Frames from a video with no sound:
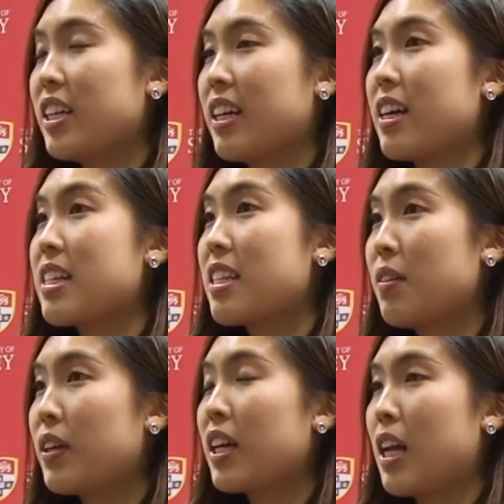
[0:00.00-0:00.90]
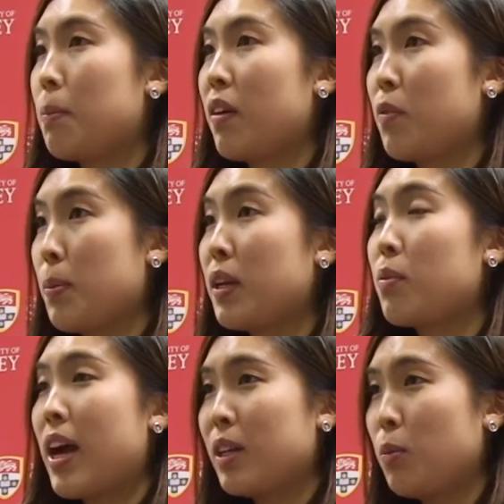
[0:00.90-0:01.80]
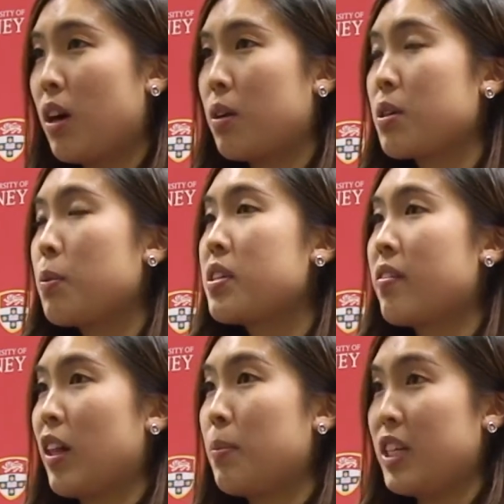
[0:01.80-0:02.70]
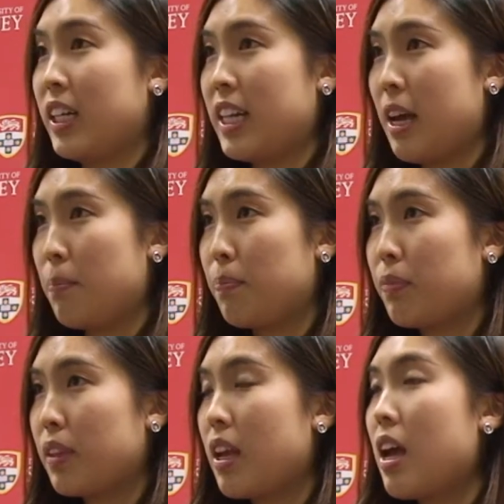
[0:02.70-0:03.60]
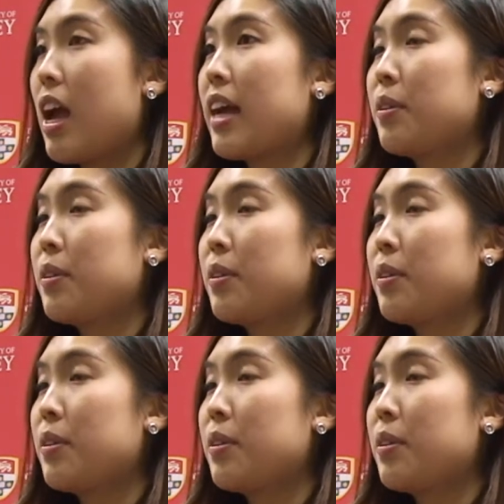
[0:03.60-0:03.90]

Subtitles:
year, a significant number of women around the world will develop GDM.